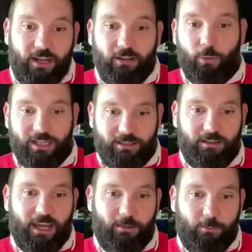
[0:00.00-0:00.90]
that in the Western
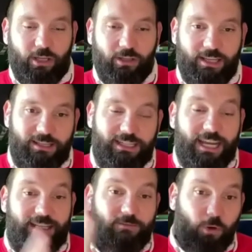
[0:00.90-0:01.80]
Cape where there's a
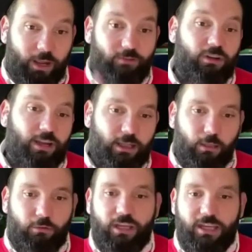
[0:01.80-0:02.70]
test for every grade
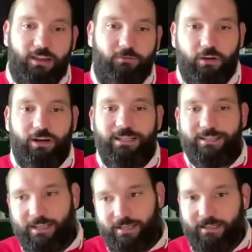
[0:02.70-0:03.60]
three, every grade
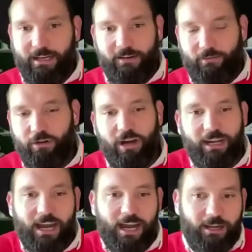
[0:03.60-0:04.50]
six, and every grade
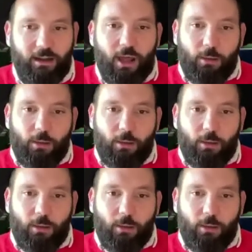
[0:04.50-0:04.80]
nine.